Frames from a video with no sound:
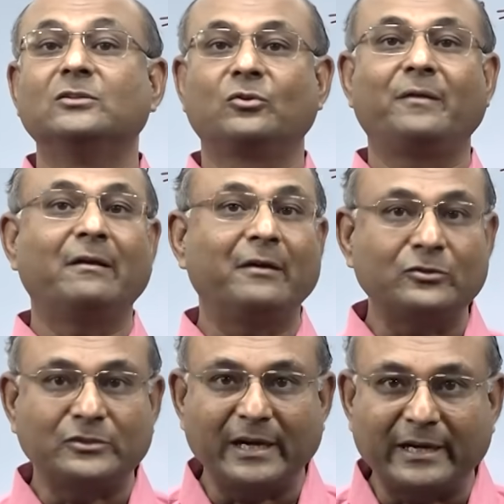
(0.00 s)
So whenever you
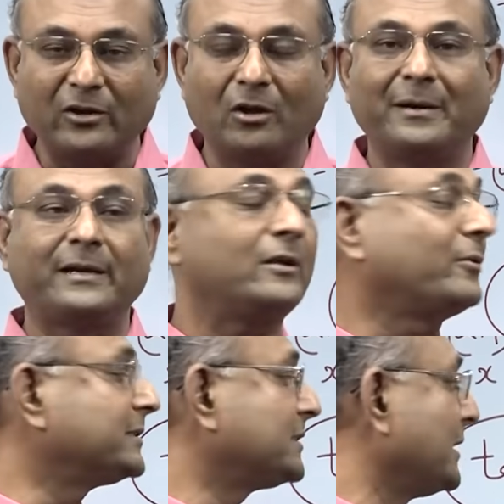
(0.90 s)
see a trigonometry
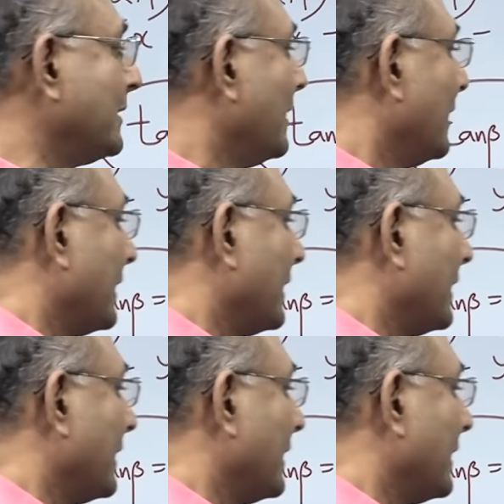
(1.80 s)
question,